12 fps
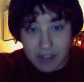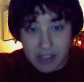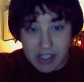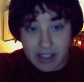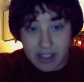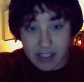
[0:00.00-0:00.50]

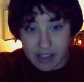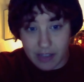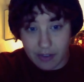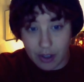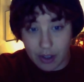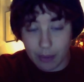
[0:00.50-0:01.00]
obviously, the
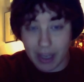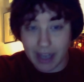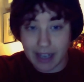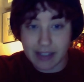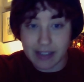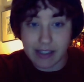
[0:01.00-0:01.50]
Disney film,
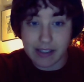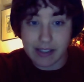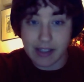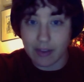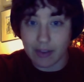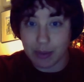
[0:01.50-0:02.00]
and I'd seen
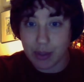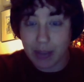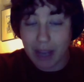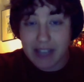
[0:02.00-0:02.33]
Saving Mr.